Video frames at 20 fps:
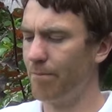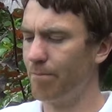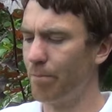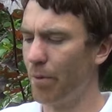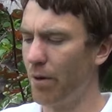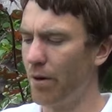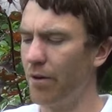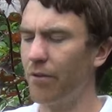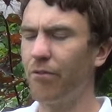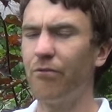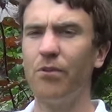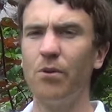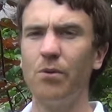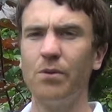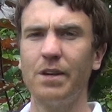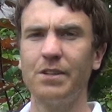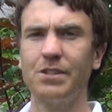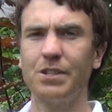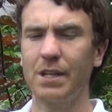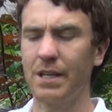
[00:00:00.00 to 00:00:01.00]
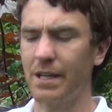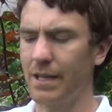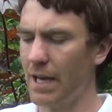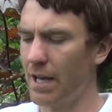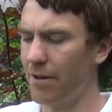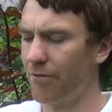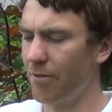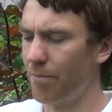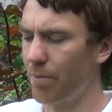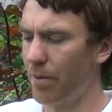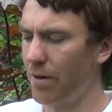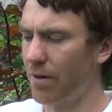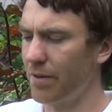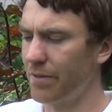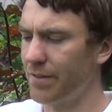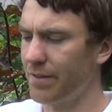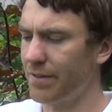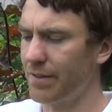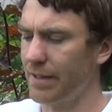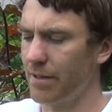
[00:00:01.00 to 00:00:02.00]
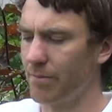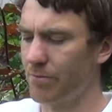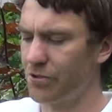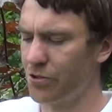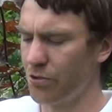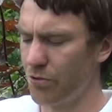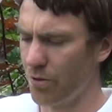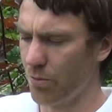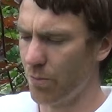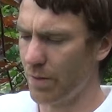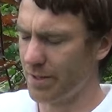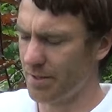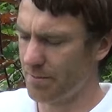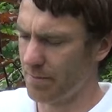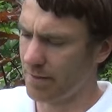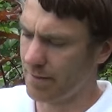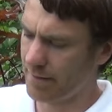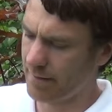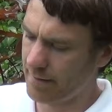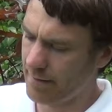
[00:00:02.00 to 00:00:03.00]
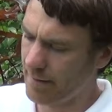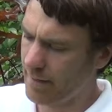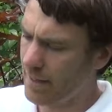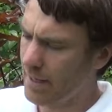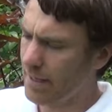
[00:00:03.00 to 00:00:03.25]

bird food that you can get for birds to see them through the winter months.